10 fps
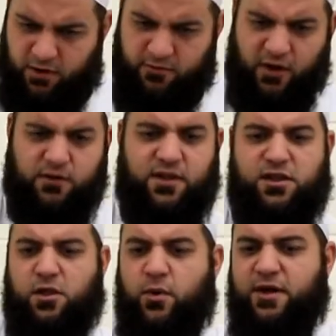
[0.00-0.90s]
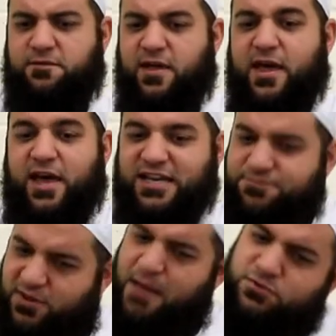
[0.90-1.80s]
And, and the, if, it's
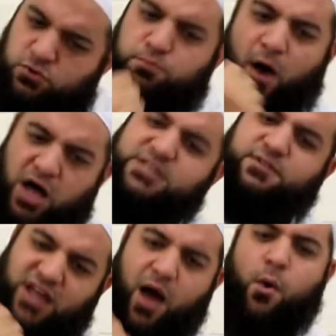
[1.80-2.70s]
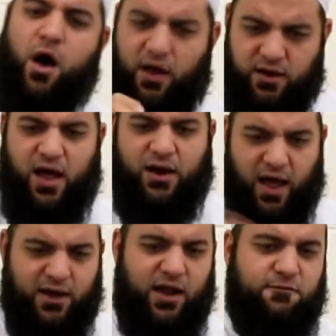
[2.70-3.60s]
for them to pass fatwa
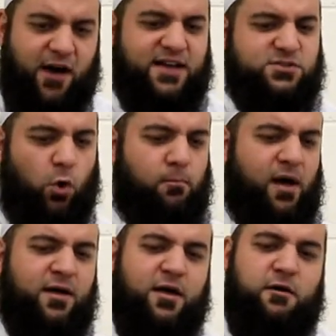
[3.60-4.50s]
and, and, advise the ummah.